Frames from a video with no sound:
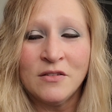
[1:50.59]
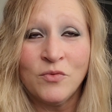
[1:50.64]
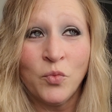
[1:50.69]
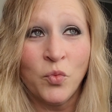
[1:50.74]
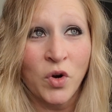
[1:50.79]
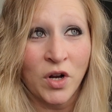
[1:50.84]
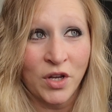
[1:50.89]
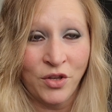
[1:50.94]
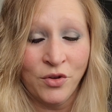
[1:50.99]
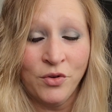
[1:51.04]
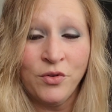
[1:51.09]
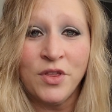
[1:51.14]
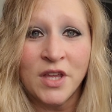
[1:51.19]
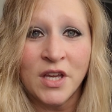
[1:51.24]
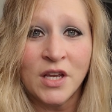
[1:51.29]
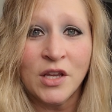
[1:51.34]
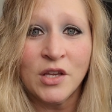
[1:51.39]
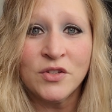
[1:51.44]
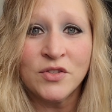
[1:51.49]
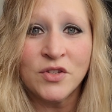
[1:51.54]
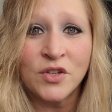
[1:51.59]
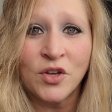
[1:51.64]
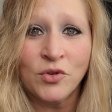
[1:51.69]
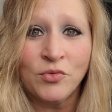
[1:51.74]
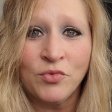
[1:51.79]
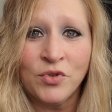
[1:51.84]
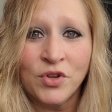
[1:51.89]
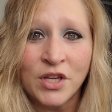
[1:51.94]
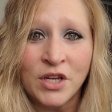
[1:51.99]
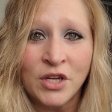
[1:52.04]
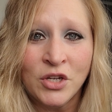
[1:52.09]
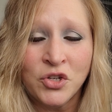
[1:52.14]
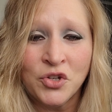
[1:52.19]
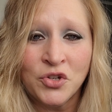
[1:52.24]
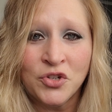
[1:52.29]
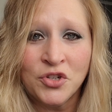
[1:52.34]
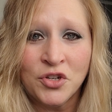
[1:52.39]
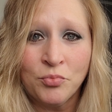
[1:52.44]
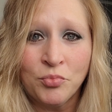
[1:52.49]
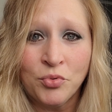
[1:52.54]
what you think is a good
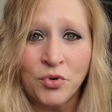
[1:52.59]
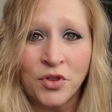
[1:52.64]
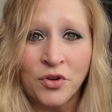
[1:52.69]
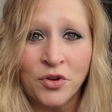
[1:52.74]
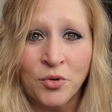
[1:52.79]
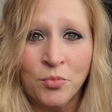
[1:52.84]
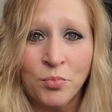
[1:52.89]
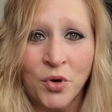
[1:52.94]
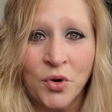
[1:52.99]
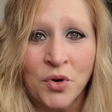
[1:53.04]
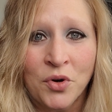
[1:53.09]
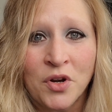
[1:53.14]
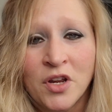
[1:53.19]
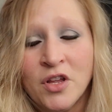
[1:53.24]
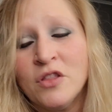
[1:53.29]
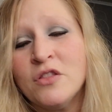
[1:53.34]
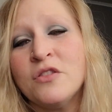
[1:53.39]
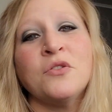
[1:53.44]
relationship with your bird.